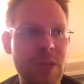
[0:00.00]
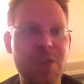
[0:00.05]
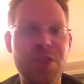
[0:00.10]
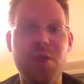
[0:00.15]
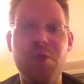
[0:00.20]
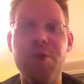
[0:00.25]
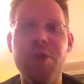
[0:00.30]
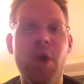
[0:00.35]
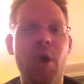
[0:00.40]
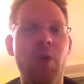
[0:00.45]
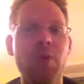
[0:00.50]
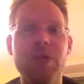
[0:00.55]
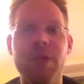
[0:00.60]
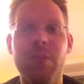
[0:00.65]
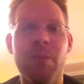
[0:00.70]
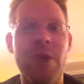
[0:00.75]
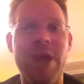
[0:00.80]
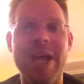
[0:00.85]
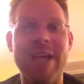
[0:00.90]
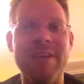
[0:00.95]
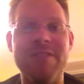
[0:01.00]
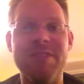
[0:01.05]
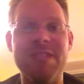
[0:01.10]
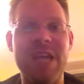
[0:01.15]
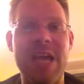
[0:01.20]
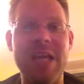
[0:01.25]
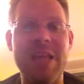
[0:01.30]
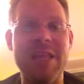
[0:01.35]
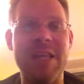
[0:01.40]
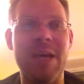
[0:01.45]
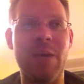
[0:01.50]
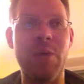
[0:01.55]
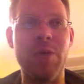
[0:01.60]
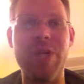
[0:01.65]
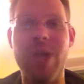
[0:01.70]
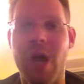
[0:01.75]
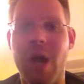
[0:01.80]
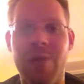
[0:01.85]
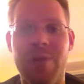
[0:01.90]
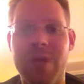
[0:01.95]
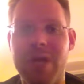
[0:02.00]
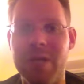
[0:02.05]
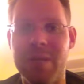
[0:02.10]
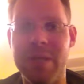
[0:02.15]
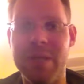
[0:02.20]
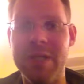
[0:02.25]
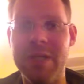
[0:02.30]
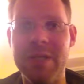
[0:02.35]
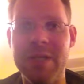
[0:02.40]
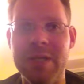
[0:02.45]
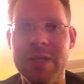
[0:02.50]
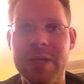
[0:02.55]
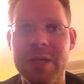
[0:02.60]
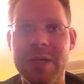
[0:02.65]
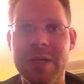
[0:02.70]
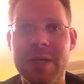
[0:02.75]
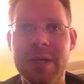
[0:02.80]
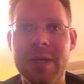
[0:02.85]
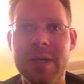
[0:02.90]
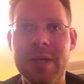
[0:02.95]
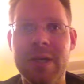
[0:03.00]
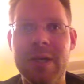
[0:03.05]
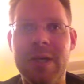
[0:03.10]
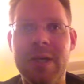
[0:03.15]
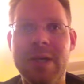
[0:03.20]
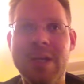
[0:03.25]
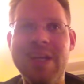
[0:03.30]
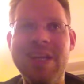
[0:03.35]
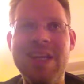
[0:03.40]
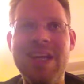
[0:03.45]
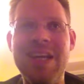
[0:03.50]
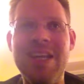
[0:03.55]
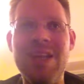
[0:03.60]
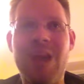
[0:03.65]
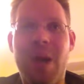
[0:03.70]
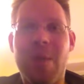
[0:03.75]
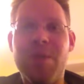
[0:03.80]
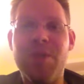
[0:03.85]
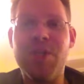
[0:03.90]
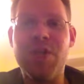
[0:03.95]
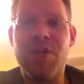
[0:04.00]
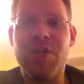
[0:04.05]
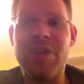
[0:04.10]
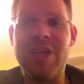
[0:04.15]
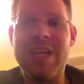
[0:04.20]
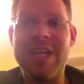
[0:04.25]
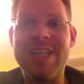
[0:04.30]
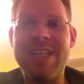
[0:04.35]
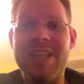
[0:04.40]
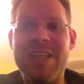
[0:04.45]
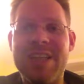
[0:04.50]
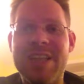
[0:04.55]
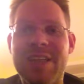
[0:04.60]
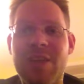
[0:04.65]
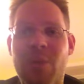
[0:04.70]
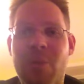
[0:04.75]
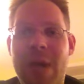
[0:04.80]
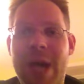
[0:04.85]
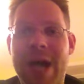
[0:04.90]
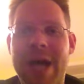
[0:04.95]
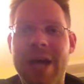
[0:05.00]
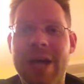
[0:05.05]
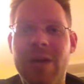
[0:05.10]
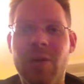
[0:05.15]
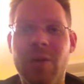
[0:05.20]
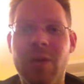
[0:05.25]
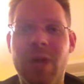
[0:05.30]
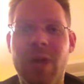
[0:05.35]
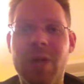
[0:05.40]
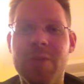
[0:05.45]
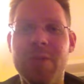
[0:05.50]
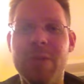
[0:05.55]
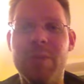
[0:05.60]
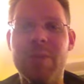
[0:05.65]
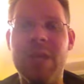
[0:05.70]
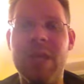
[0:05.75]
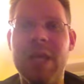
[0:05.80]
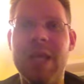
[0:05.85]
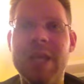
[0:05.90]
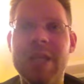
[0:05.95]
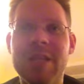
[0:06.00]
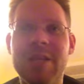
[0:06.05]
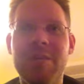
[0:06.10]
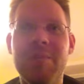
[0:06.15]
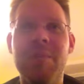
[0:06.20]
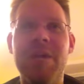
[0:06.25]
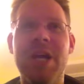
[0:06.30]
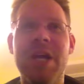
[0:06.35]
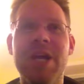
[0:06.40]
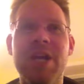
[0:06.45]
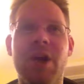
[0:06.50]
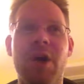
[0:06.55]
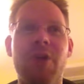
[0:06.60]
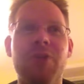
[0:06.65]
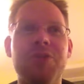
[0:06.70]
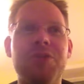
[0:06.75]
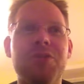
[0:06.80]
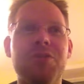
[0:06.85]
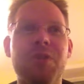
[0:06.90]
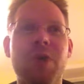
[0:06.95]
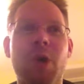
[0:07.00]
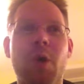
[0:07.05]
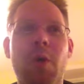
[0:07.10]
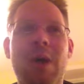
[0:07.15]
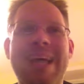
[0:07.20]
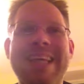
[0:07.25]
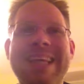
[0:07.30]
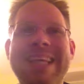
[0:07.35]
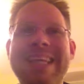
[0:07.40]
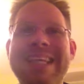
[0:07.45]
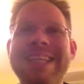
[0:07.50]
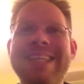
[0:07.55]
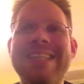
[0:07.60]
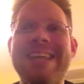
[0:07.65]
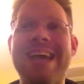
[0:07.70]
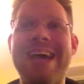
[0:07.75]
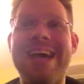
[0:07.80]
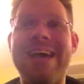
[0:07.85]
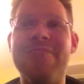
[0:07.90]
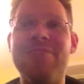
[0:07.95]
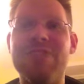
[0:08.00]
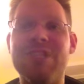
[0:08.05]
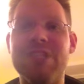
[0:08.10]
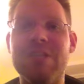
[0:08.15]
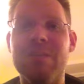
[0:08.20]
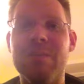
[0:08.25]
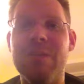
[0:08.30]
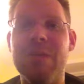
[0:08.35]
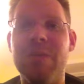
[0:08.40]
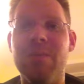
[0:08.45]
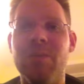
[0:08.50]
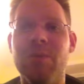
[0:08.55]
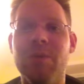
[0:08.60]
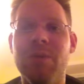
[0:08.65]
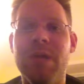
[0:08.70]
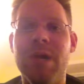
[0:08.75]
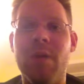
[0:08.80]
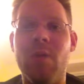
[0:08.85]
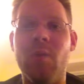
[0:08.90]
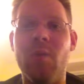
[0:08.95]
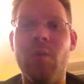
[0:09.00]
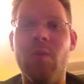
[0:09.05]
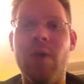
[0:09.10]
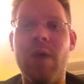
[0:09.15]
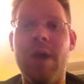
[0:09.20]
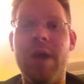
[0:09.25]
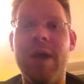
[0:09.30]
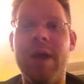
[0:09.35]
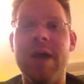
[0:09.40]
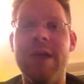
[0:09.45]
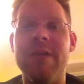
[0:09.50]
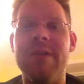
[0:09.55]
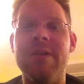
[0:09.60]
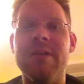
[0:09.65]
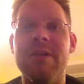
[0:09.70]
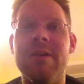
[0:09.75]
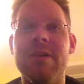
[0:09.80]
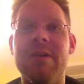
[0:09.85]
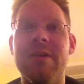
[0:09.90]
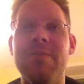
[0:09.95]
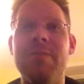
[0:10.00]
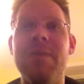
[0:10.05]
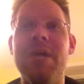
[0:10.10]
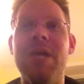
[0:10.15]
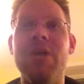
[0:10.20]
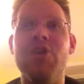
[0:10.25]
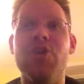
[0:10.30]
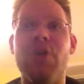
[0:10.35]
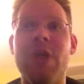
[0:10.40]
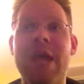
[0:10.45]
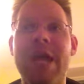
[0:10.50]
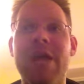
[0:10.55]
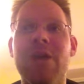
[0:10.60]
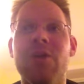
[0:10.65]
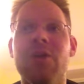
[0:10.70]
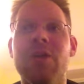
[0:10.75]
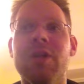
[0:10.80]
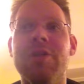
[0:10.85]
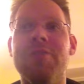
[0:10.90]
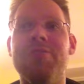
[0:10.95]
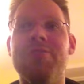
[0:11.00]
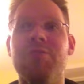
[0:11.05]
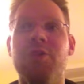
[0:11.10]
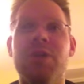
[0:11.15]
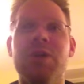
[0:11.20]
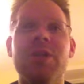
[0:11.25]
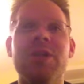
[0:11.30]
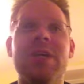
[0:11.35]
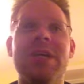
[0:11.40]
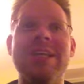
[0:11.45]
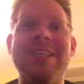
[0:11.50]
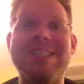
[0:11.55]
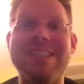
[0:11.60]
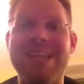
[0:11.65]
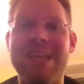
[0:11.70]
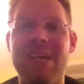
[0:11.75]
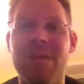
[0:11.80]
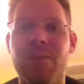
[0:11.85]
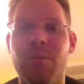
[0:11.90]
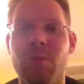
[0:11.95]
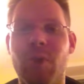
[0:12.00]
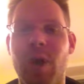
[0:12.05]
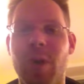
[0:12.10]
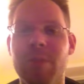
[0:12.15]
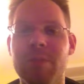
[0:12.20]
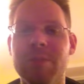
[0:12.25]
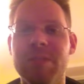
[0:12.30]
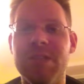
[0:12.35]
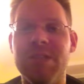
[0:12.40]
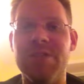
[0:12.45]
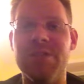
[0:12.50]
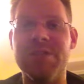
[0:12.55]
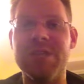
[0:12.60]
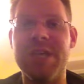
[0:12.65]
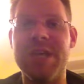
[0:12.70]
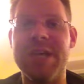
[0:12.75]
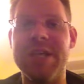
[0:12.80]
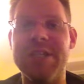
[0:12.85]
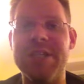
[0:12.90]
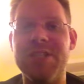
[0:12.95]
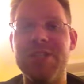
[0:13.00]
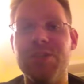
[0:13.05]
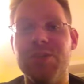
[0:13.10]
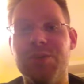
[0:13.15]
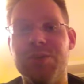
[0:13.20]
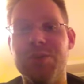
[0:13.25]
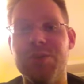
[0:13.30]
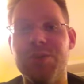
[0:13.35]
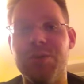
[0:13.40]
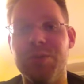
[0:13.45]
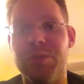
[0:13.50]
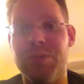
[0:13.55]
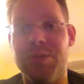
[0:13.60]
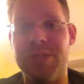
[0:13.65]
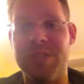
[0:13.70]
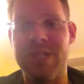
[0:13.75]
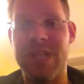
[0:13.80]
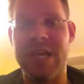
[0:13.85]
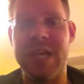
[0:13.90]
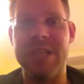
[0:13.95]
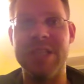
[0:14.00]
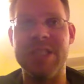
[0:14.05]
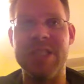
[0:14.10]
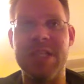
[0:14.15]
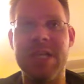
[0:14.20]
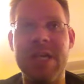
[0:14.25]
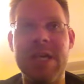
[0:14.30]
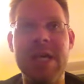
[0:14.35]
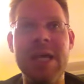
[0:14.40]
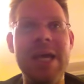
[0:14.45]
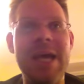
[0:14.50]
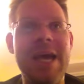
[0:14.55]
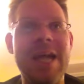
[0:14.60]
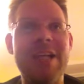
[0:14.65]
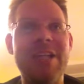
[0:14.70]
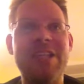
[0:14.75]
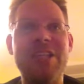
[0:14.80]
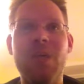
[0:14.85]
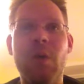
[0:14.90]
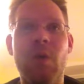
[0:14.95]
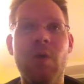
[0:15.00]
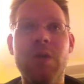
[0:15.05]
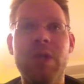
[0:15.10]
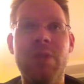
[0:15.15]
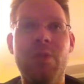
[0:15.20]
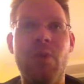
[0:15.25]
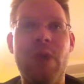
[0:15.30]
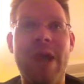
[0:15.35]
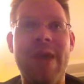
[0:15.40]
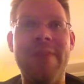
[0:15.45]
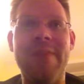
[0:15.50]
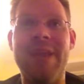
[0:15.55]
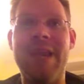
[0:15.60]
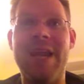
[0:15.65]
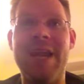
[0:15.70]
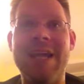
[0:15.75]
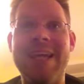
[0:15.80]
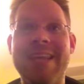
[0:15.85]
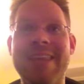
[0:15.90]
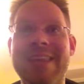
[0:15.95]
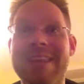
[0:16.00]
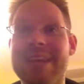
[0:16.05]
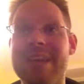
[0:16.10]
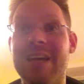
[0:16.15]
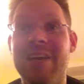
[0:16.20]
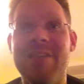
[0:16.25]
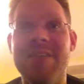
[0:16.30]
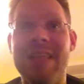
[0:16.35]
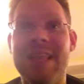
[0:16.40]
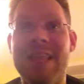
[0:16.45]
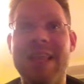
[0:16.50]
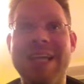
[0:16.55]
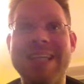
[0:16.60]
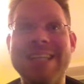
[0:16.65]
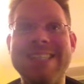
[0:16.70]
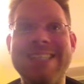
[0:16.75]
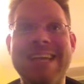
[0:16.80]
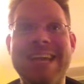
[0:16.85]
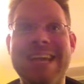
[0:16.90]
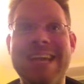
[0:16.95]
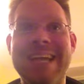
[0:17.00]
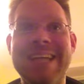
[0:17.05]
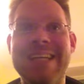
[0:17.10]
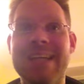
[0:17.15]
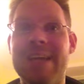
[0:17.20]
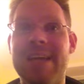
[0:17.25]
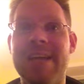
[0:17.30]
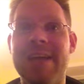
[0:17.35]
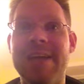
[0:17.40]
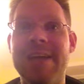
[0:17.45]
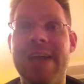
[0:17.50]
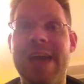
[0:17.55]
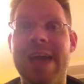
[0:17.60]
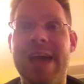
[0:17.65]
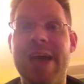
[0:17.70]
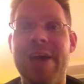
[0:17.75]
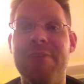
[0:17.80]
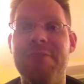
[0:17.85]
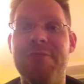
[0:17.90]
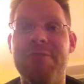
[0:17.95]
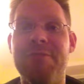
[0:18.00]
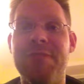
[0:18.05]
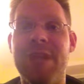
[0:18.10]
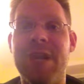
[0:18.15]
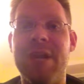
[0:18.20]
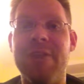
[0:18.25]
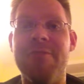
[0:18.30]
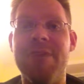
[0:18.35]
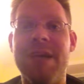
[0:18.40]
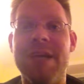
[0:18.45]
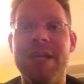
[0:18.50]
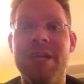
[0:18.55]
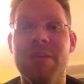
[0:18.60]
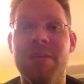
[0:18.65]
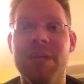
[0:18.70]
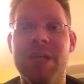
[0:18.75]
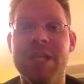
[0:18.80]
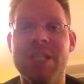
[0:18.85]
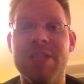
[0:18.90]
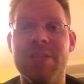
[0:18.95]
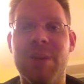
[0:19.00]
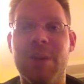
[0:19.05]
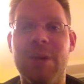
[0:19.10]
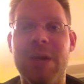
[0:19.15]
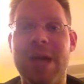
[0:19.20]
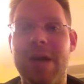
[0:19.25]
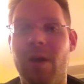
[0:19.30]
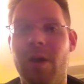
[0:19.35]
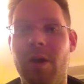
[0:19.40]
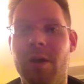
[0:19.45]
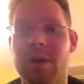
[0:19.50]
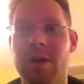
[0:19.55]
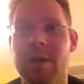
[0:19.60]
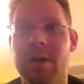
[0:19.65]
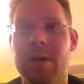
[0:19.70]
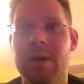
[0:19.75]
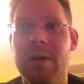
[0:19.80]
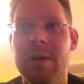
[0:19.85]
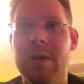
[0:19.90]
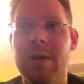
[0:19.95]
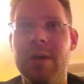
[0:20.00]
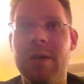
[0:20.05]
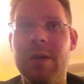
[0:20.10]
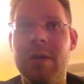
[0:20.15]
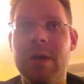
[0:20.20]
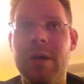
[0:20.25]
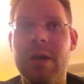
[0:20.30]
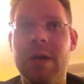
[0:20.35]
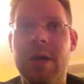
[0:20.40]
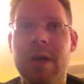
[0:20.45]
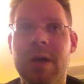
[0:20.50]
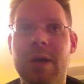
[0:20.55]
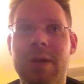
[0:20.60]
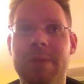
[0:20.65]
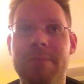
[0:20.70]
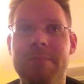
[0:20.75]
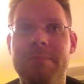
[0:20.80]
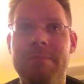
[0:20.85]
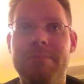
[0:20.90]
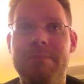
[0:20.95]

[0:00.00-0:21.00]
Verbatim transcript: They're the only brand of skate that I would not recommend. Uh, not particularly because I think they're bad. I know a lot of people that like them, but I also know at least a half dozen people that had uh, major ankle and foot and skin problems in their skates due to the skates. And it's the only brand that I can think of in the last decade, decade and a half that I've had complaints about at all. Um,